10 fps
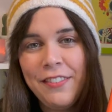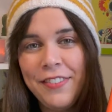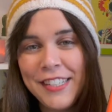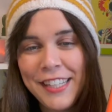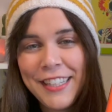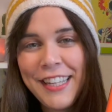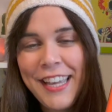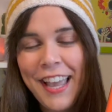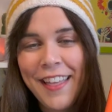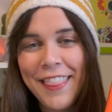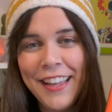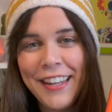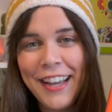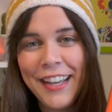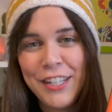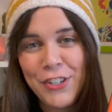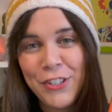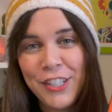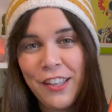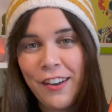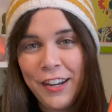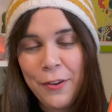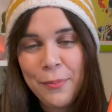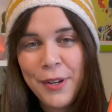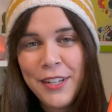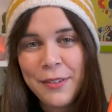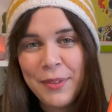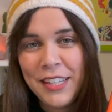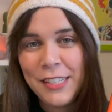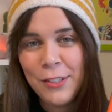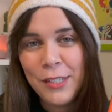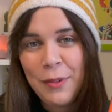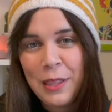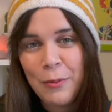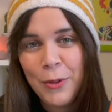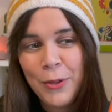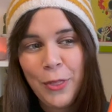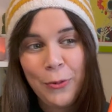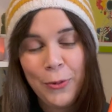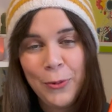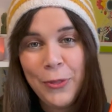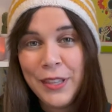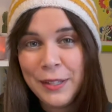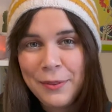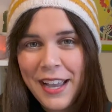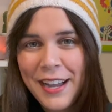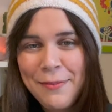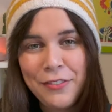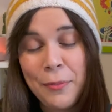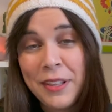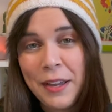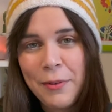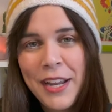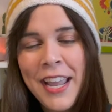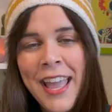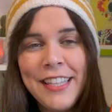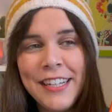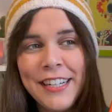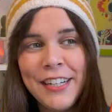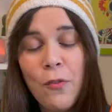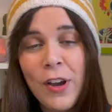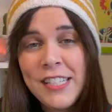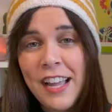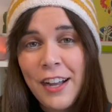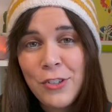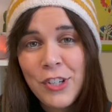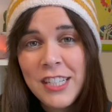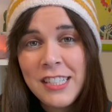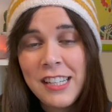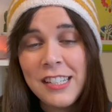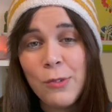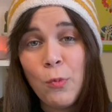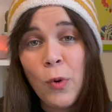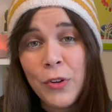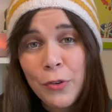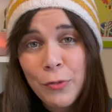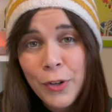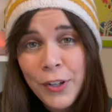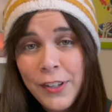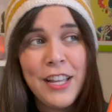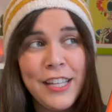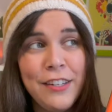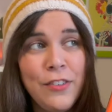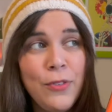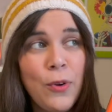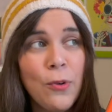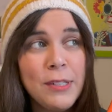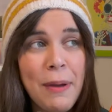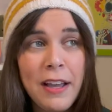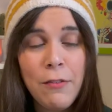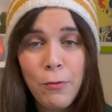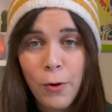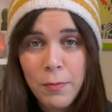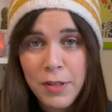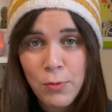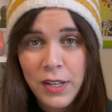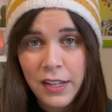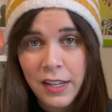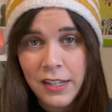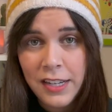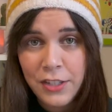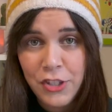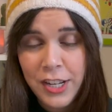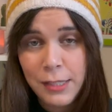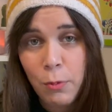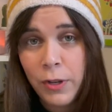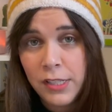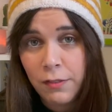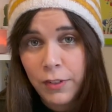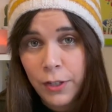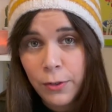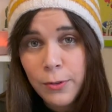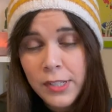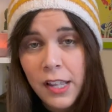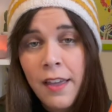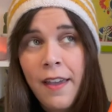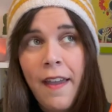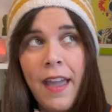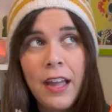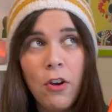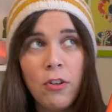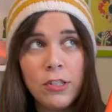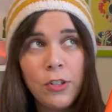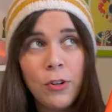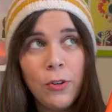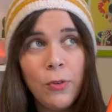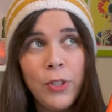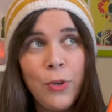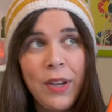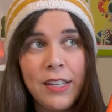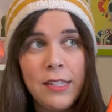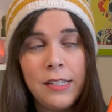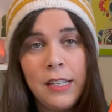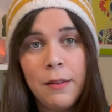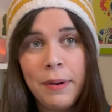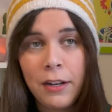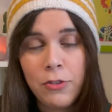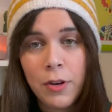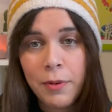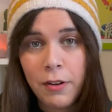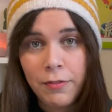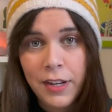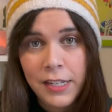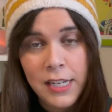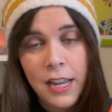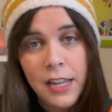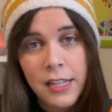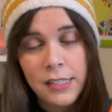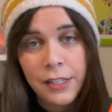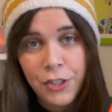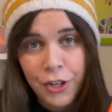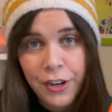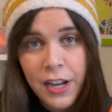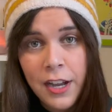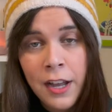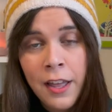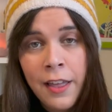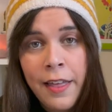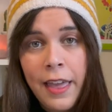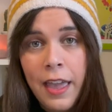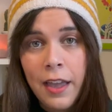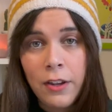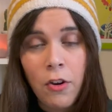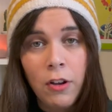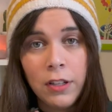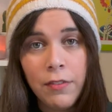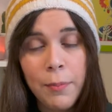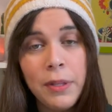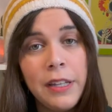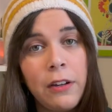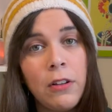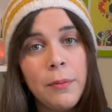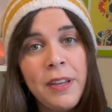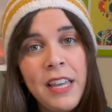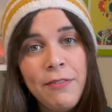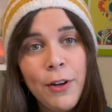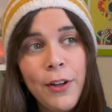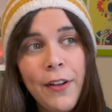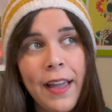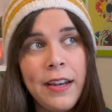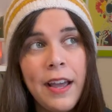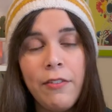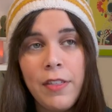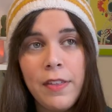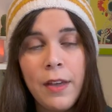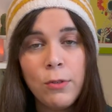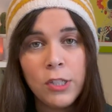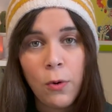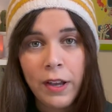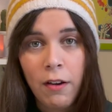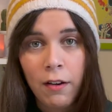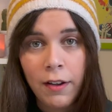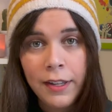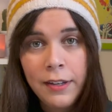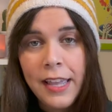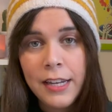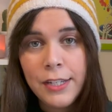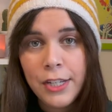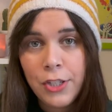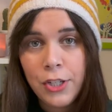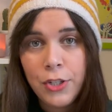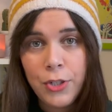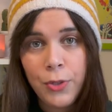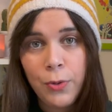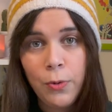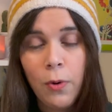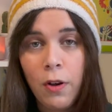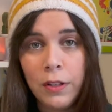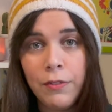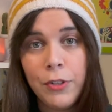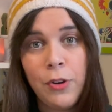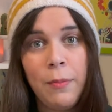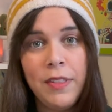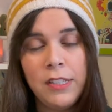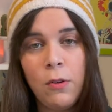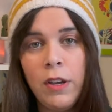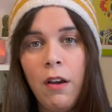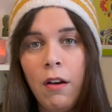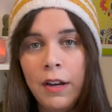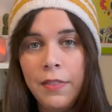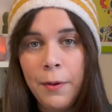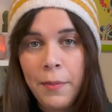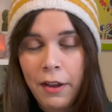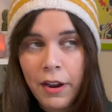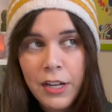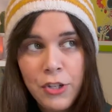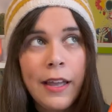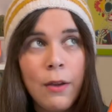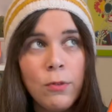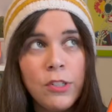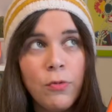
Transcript: physically, and then I turned to the audiobook because it was available through the Libby app for my library. The voice actress is wonderful. It goes back and forth between Akin and Yejide's points of views, and also you get to see the backdrop of 1980s Nigeria and all of the political upheaval and everything that was going on, in addition to all of the drama that's going on in their marriage. It was